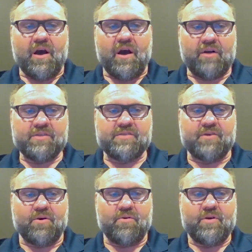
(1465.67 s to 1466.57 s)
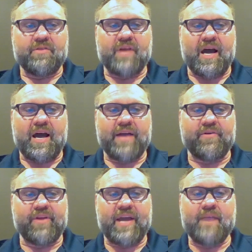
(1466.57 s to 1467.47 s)
Also, the
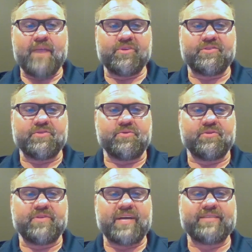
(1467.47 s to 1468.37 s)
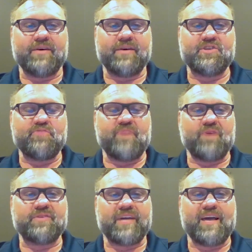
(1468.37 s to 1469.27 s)
higher in amplitude, that tells you
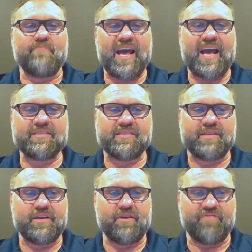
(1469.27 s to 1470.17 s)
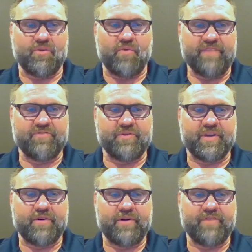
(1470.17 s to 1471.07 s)
about the capacity of the wave to
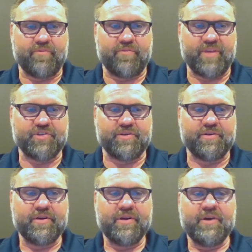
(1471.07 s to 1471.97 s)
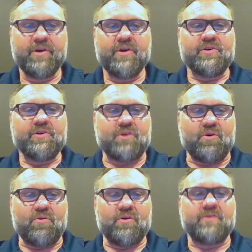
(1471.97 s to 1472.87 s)
carry information.
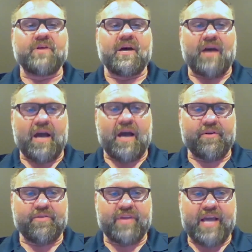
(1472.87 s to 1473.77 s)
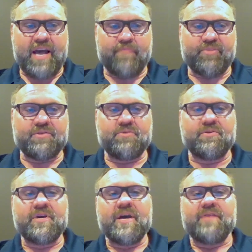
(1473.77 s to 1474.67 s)
So the higher the
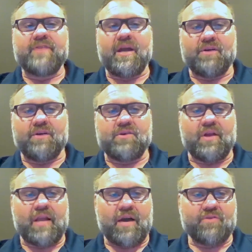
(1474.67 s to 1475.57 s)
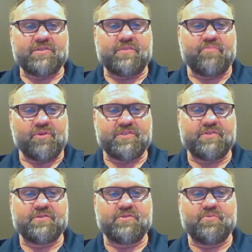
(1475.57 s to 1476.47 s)
amplitude, that also allows the
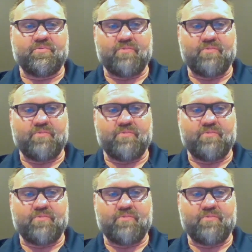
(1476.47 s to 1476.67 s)
person to